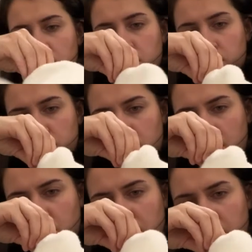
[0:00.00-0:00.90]
so
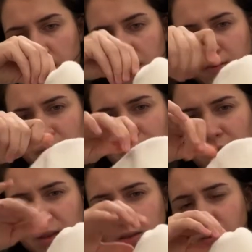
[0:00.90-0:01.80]
that way
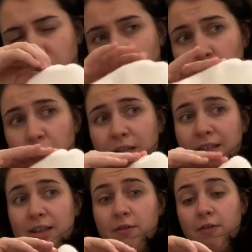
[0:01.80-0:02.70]
when you put it
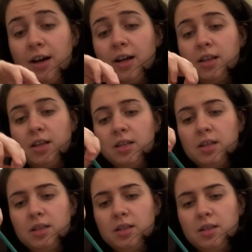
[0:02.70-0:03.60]
in the
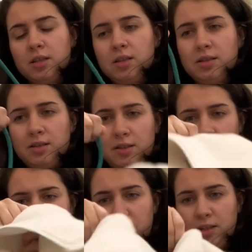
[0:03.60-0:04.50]
violin,
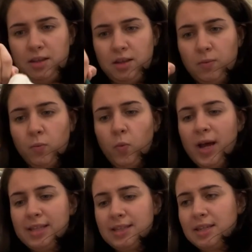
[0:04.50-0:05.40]
there's nothing
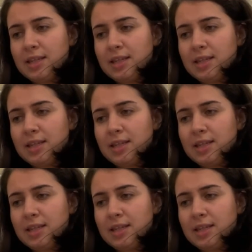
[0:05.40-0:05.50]
wet